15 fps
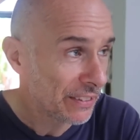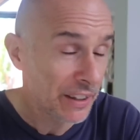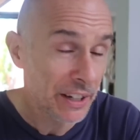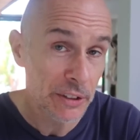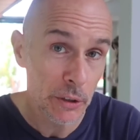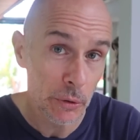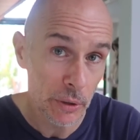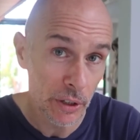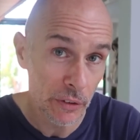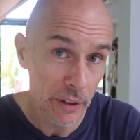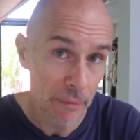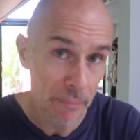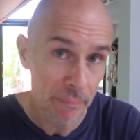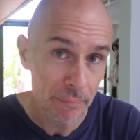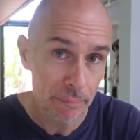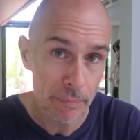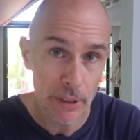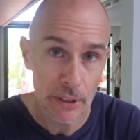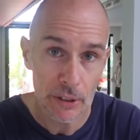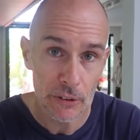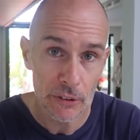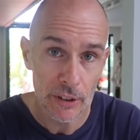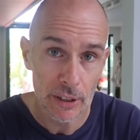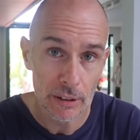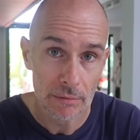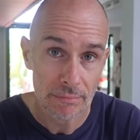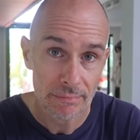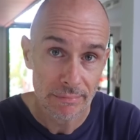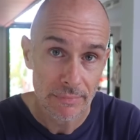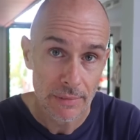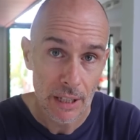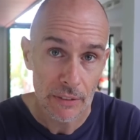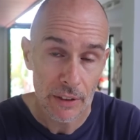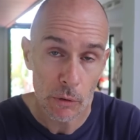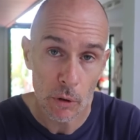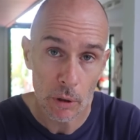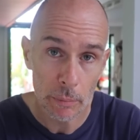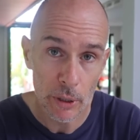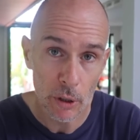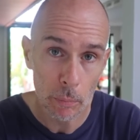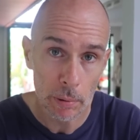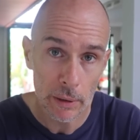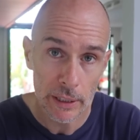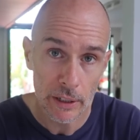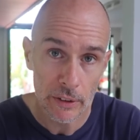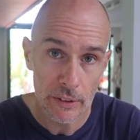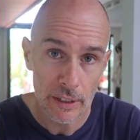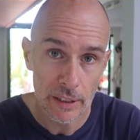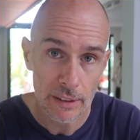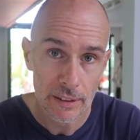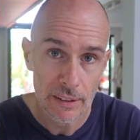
they do another because they want a monopoly on